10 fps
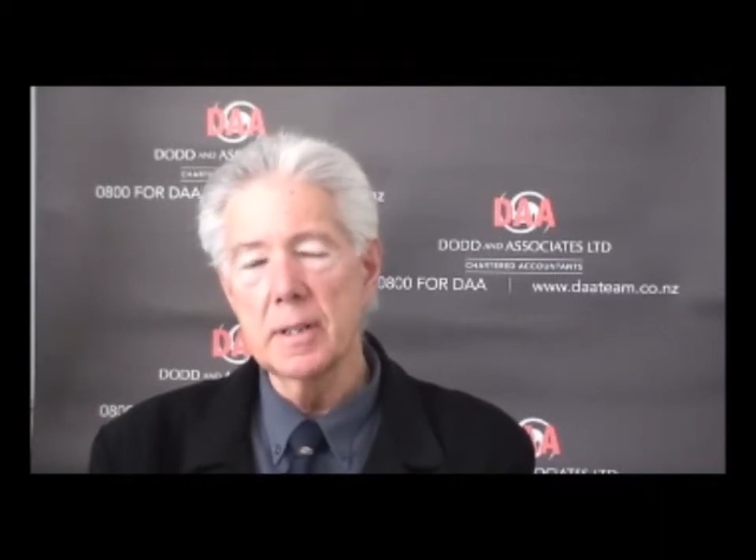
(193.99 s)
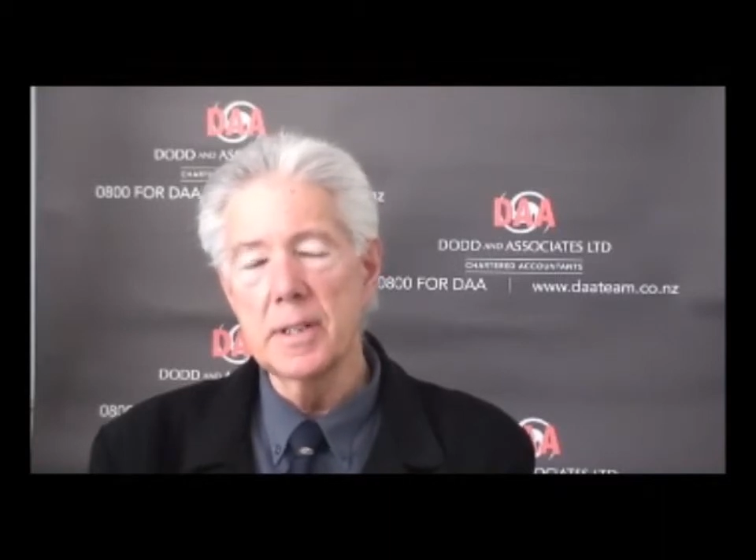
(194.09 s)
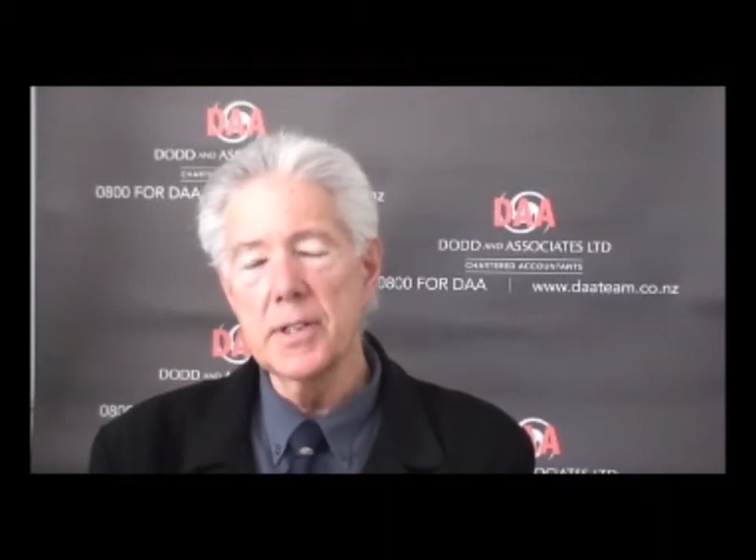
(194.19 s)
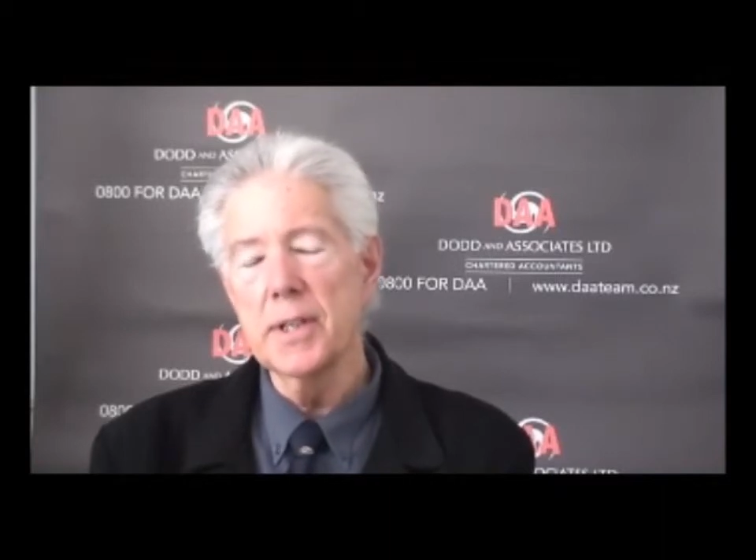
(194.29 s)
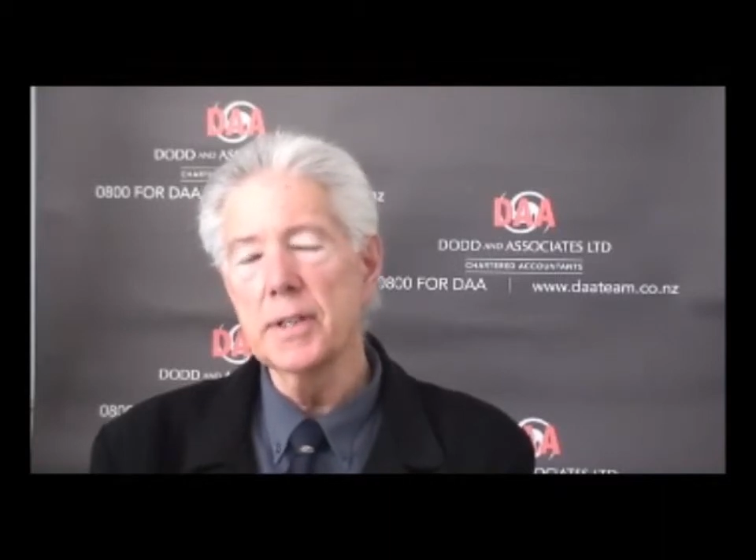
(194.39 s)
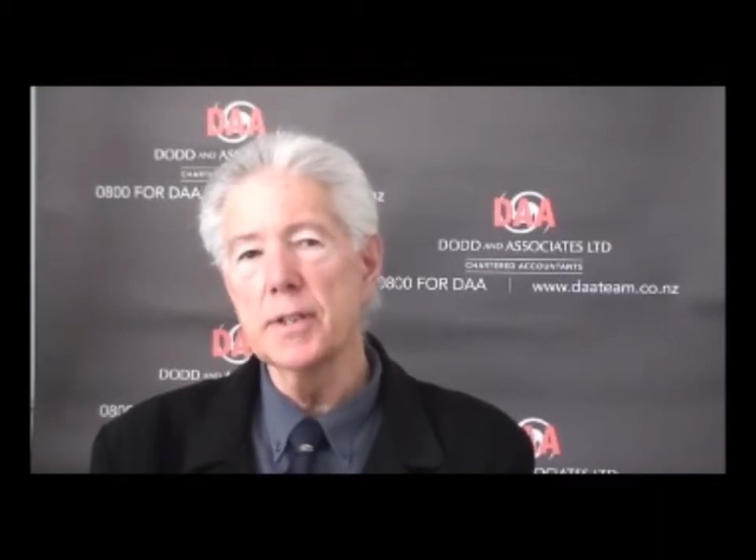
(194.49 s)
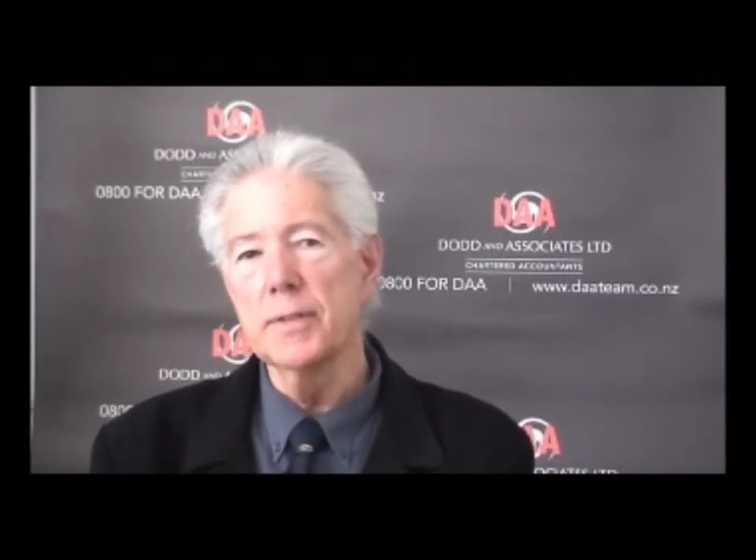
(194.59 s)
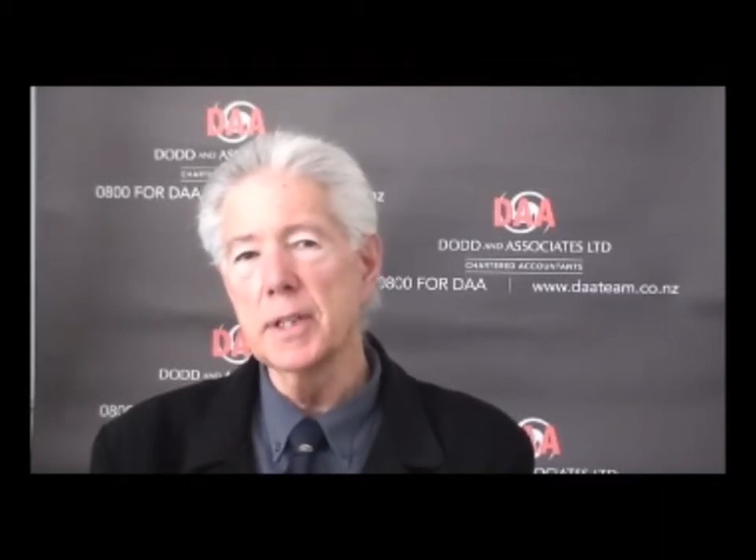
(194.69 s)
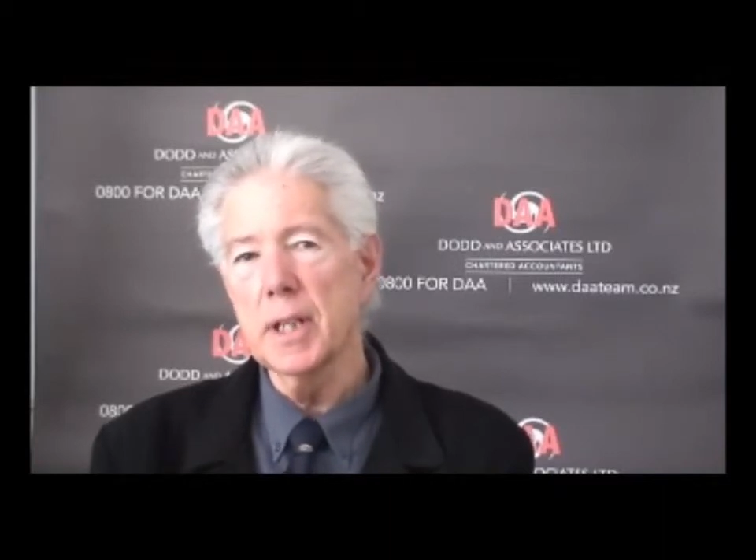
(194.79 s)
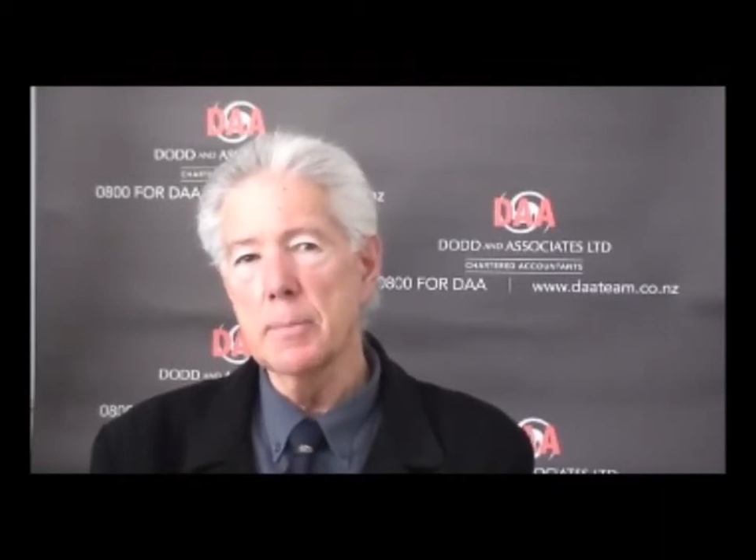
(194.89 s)
incidence
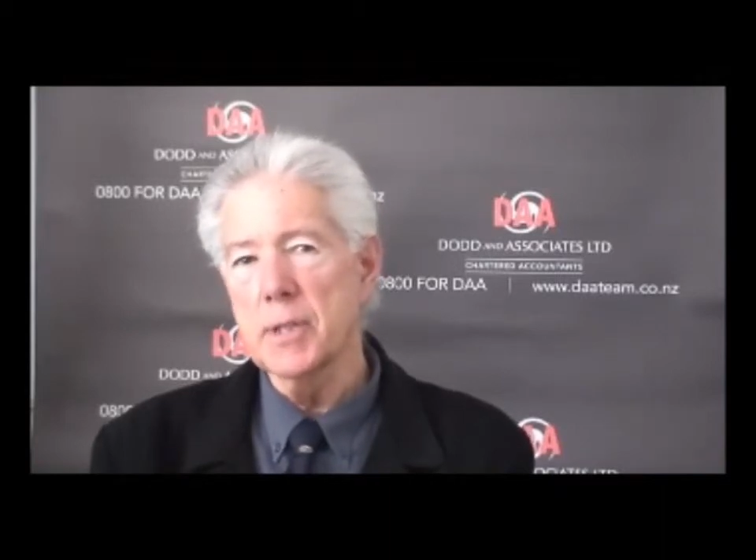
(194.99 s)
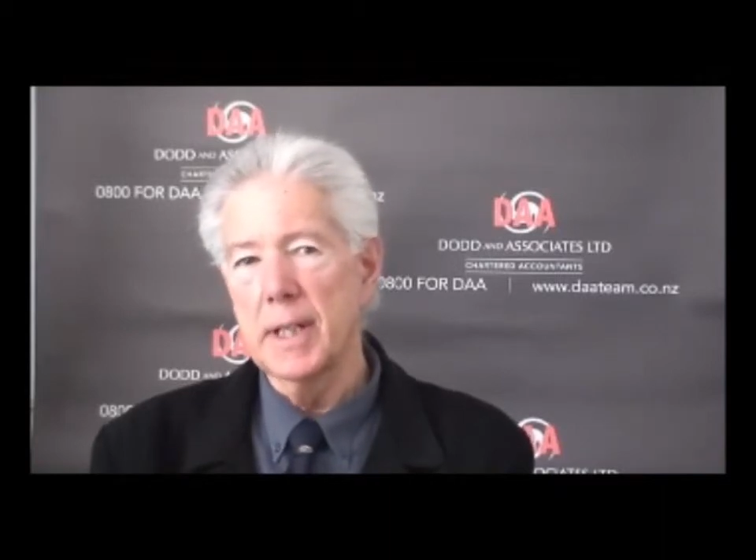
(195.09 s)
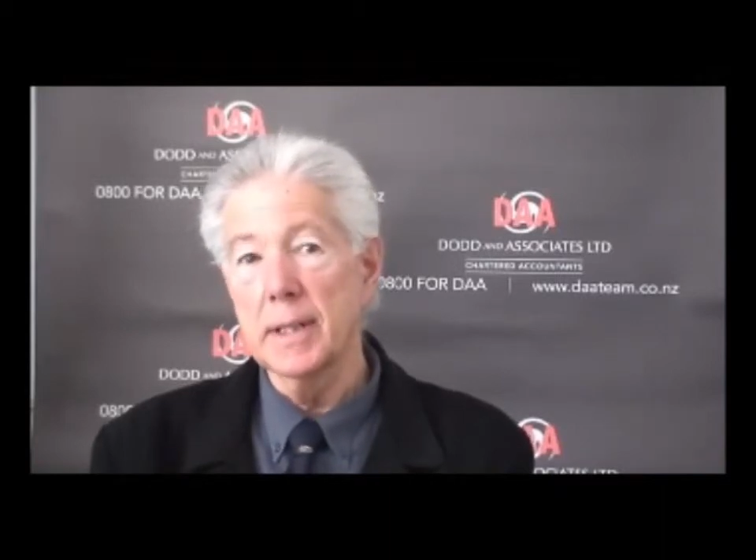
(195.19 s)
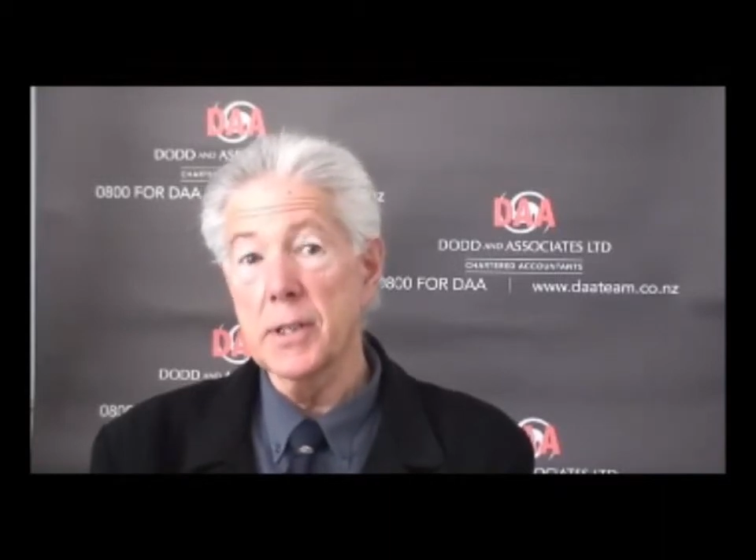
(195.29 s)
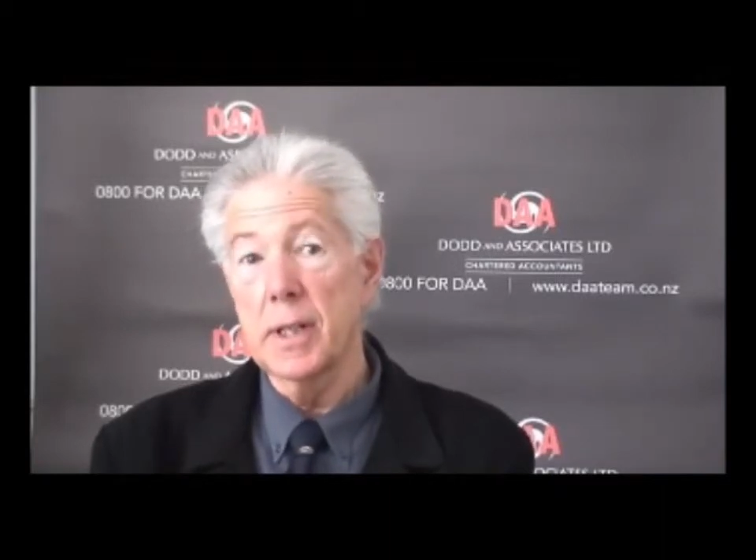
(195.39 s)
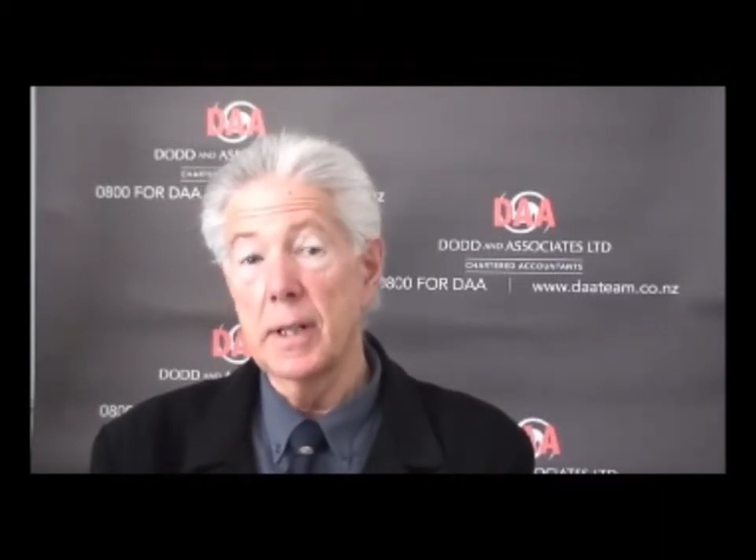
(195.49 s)
of income tax,